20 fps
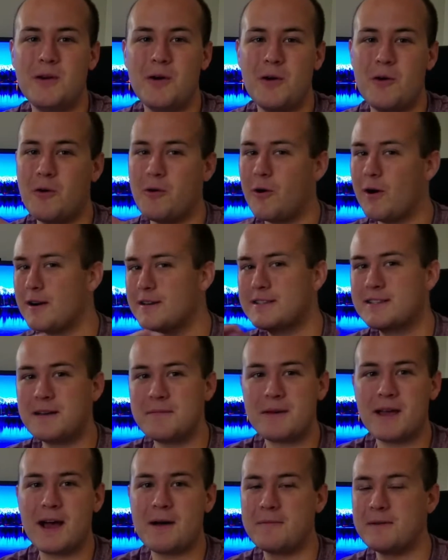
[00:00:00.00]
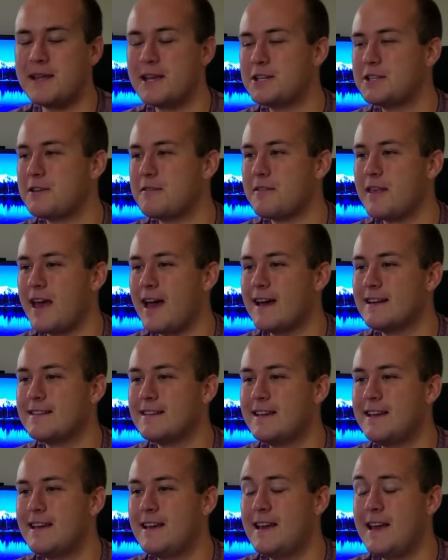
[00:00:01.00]
Or some combination of that.
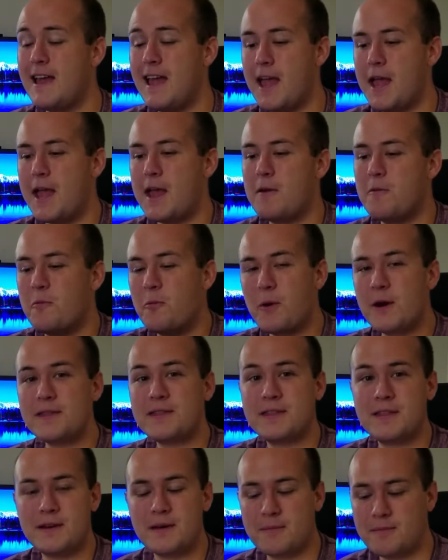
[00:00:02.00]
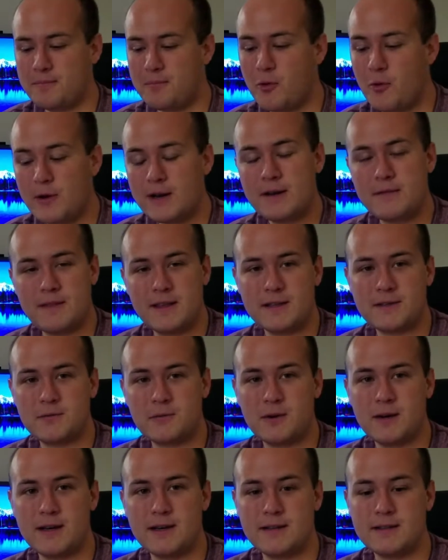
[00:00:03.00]
And what the point of this
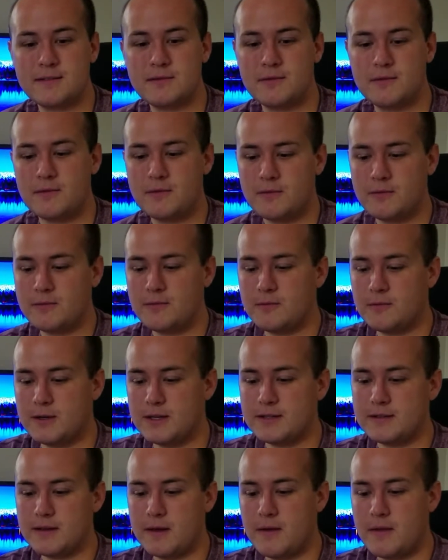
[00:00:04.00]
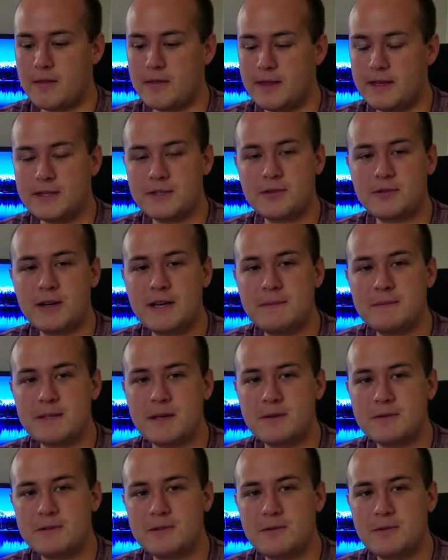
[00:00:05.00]
was the streams
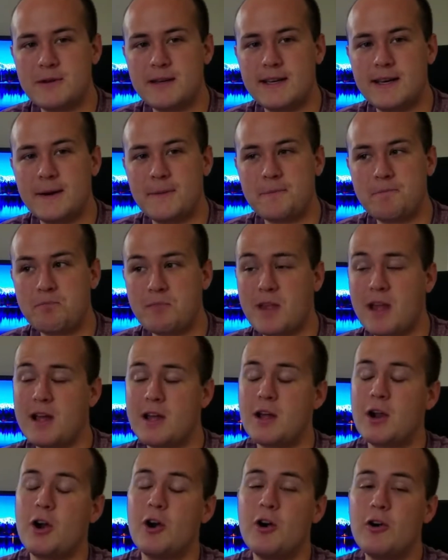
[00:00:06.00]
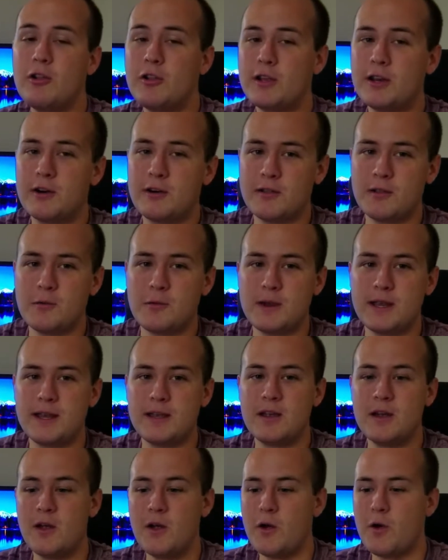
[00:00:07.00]
I was doing earlier in the
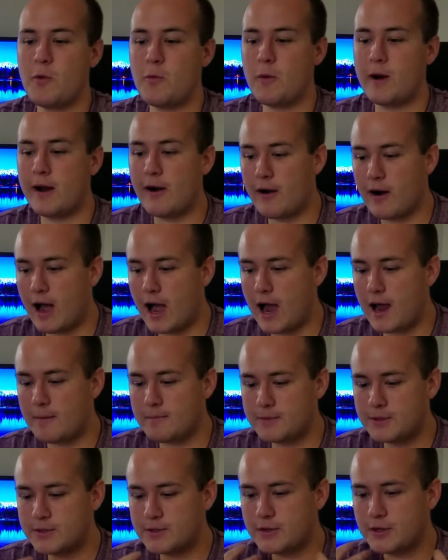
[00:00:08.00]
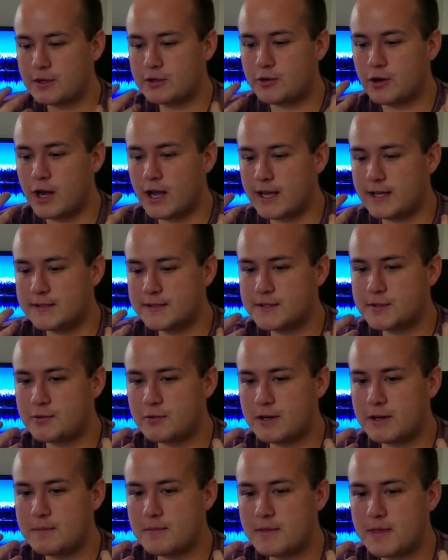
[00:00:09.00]
week where I'm just gonna try and
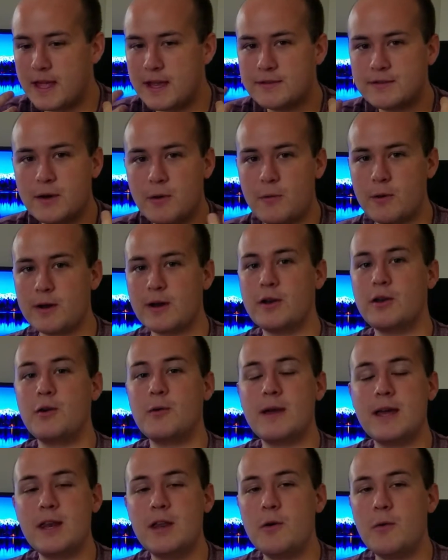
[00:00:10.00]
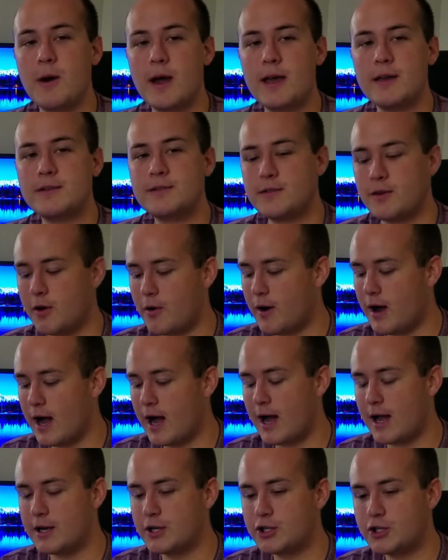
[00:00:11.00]
stream things I wanna do anyway. So
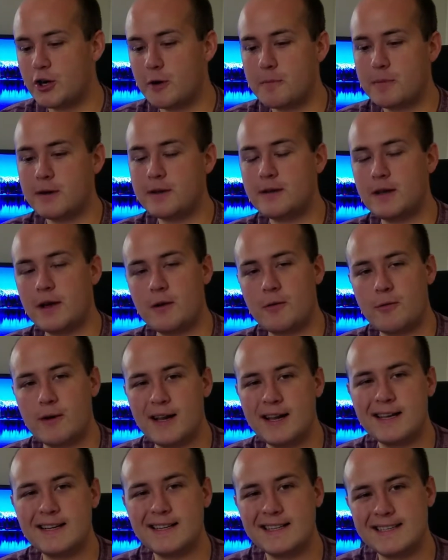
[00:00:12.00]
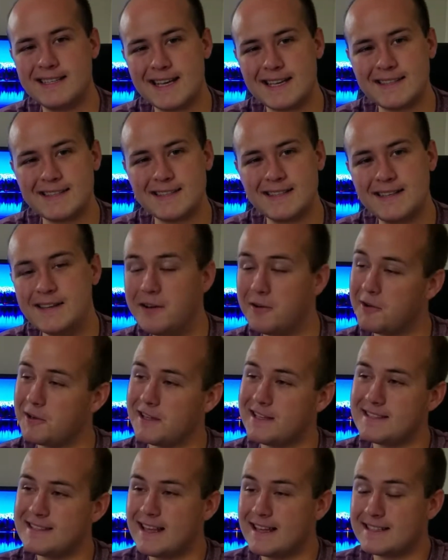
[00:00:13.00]
I Sherpa'd a raid in Destiny, or at
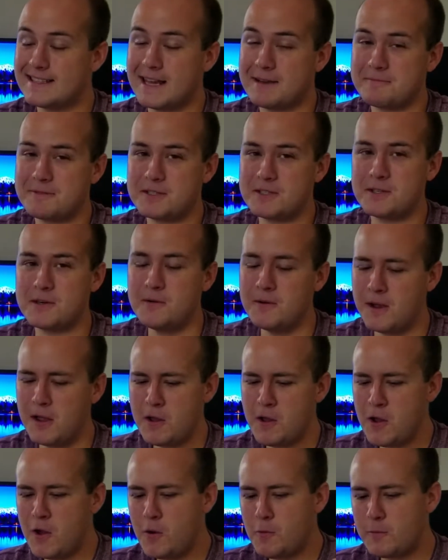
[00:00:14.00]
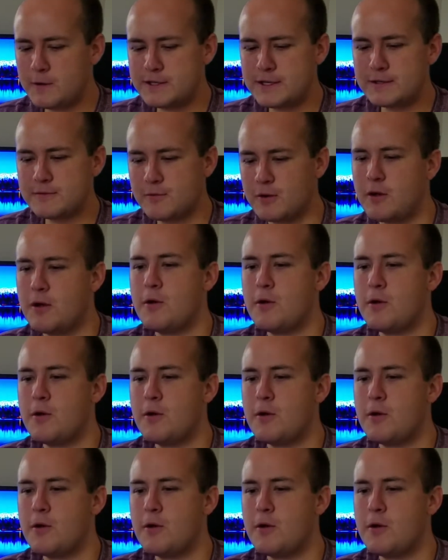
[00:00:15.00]
least attempted to, which is,